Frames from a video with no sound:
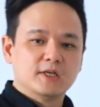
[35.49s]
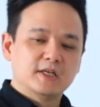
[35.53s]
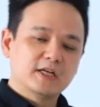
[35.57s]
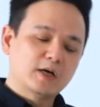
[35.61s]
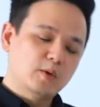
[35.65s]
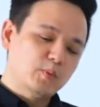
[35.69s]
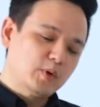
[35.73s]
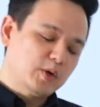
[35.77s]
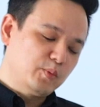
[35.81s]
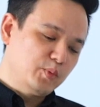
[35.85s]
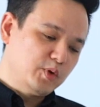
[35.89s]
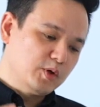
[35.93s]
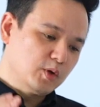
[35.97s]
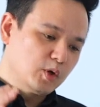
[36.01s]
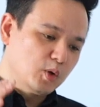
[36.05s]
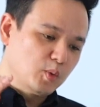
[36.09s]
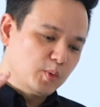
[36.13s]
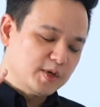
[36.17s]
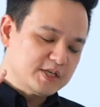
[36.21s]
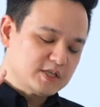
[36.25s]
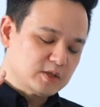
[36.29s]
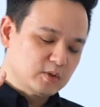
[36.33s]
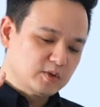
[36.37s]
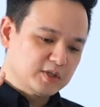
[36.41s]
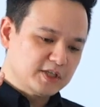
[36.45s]
Now, when we're
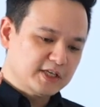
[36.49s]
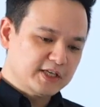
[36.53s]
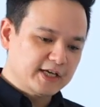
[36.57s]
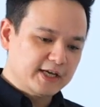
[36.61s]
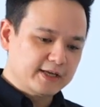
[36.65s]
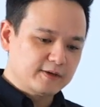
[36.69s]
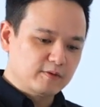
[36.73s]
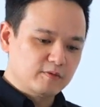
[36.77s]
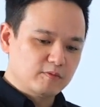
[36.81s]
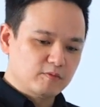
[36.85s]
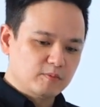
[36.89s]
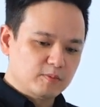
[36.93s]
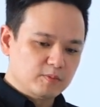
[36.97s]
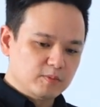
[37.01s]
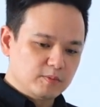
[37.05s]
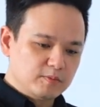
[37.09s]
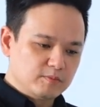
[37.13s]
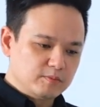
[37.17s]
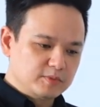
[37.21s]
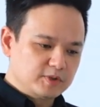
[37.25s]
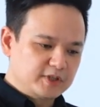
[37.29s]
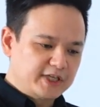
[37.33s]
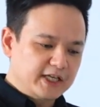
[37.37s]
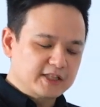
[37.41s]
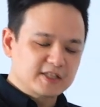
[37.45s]
always looking at
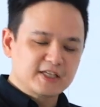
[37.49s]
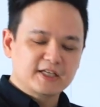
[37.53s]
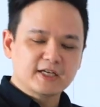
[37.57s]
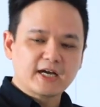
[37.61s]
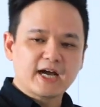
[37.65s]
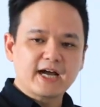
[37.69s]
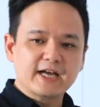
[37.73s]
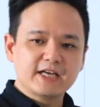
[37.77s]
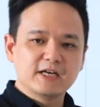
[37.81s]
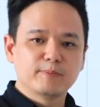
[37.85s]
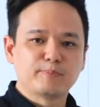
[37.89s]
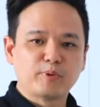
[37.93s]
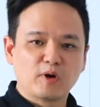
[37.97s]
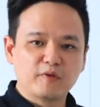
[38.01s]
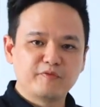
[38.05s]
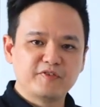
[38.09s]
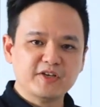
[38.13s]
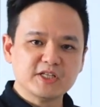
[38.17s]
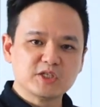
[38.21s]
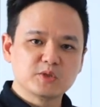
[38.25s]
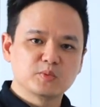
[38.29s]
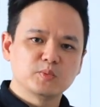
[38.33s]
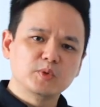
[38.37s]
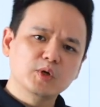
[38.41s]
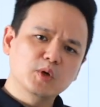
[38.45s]
getting higher
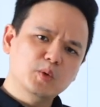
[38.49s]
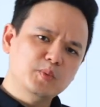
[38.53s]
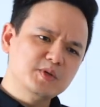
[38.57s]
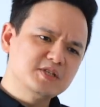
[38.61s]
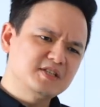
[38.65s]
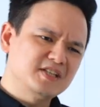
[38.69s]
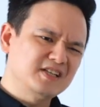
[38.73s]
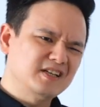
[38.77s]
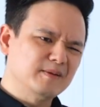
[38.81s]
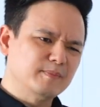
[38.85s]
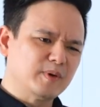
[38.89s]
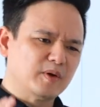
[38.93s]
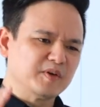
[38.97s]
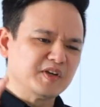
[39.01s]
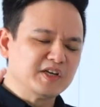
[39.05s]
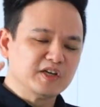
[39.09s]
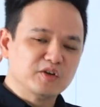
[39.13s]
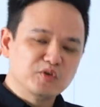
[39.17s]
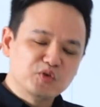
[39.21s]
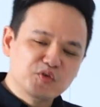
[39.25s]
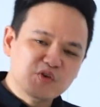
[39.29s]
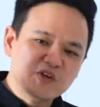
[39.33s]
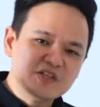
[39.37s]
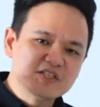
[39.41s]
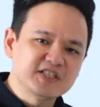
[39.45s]
profits, we always think about
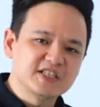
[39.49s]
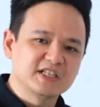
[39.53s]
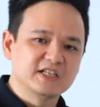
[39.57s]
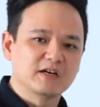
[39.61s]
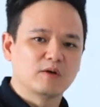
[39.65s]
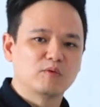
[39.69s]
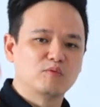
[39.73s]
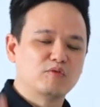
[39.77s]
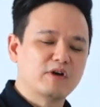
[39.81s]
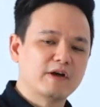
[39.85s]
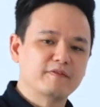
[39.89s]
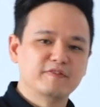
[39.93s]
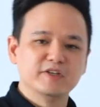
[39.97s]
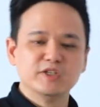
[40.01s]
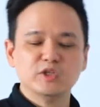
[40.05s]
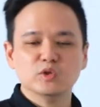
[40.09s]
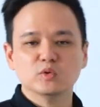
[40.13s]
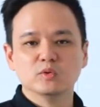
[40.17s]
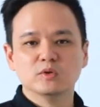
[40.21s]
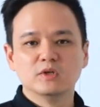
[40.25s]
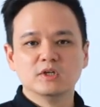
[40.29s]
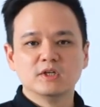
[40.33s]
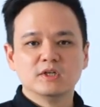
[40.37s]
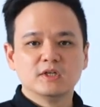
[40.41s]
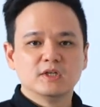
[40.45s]
increasing our revenue.
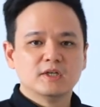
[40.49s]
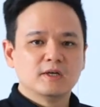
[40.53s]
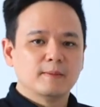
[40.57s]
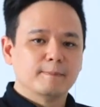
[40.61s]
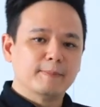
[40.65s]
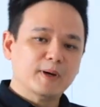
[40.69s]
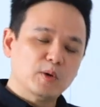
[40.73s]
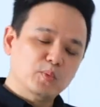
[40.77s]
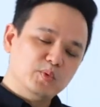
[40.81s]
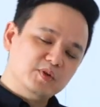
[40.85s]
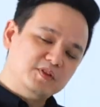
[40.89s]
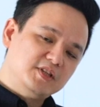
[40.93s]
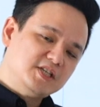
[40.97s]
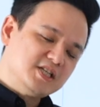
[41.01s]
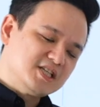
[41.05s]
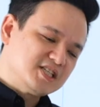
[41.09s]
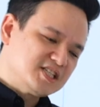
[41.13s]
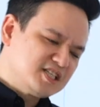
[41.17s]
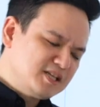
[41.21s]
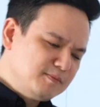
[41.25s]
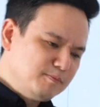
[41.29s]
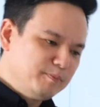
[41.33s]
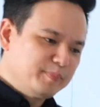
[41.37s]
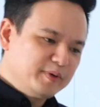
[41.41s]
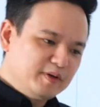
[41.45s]
But with this
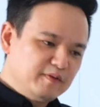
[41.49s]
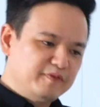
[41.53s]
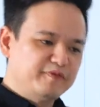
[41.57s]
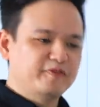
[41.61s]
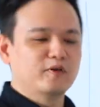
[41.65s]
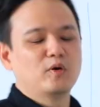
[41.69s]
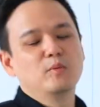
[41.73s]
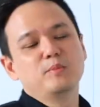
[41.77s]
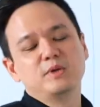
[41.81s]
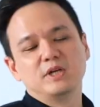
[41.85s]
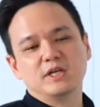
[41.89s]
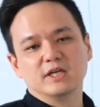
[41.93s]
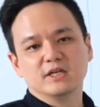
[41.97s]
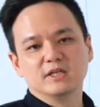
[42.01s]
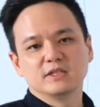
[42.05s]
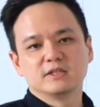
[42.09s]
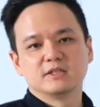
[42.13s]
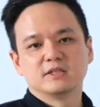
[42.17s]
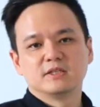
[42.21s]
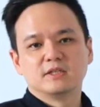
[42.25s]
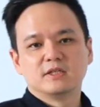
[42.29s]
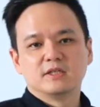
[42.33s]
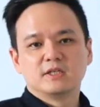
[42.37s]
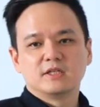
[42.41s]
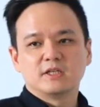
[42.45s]
simple formula,
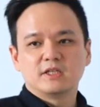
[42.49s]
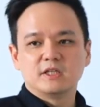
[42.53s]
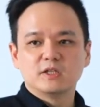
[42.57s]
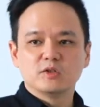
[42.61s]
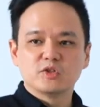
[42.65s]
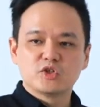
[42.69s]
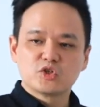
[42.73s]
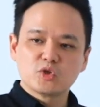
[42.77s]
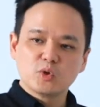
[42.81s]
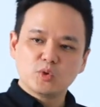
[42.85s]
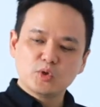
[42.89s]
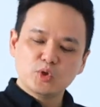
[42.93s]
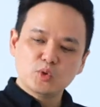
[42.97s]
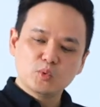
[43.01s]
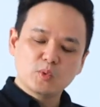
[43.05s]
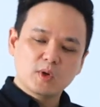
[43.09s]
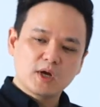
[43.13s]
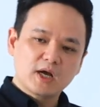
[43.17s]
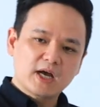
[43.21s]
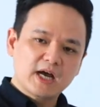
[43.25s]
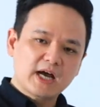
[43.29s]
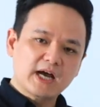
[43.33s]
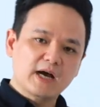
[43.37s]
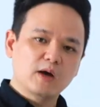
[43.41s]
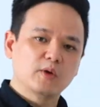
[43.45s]
it will show you
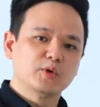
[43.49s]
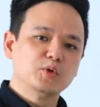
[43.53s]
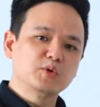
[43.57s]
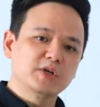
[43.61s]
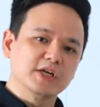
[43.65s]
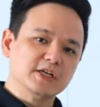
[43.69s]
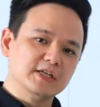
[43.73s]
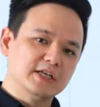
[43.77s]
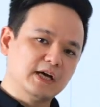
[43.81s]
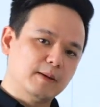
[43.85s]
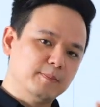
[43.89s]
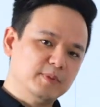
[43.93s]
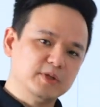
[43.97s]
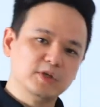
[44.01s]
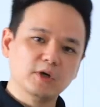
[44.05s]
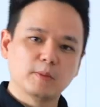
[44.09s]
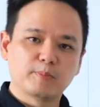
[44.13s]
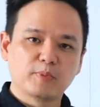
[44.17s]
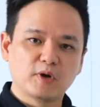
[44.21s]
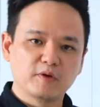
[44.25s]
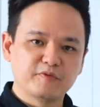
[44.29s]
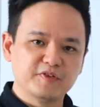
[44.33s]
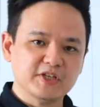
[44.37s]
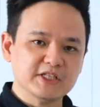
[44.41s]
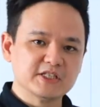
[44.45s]
how you can double your
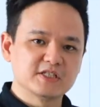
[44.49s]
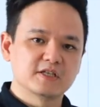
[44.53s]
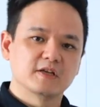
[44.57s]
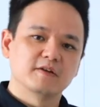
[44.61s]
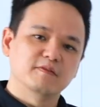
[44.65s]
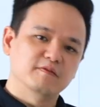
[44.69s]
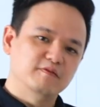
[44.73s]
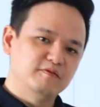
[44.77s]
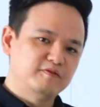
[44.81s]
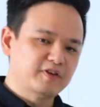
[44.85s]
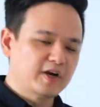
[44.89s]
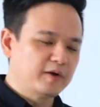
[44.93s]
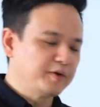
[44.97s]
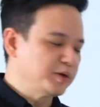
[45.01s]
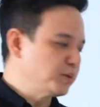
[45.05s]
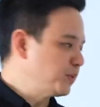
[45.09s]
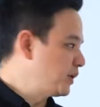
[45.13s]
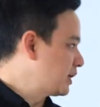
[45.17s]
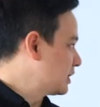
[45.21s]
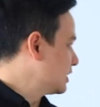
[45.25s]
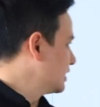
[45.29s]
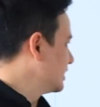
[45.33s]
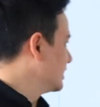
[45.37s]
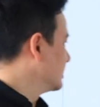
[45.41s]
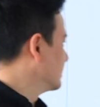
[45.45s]
profits very
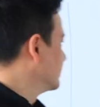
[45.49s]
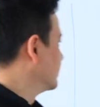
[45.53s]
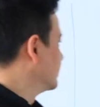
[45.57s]
quickly.